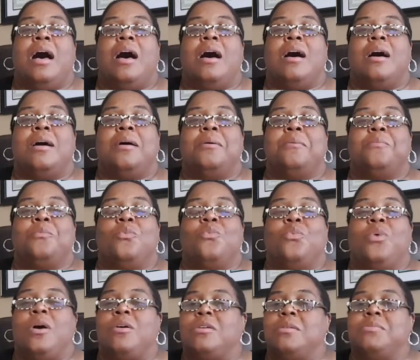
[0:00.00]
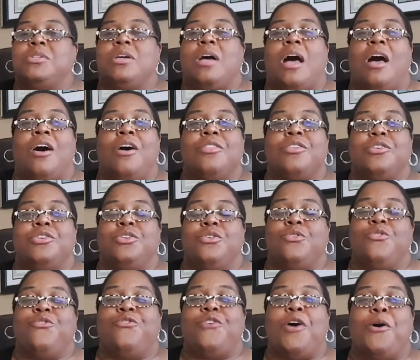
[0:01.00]
Um, welcome to all the
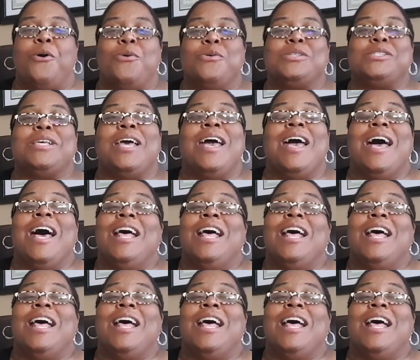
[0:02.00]
new folks.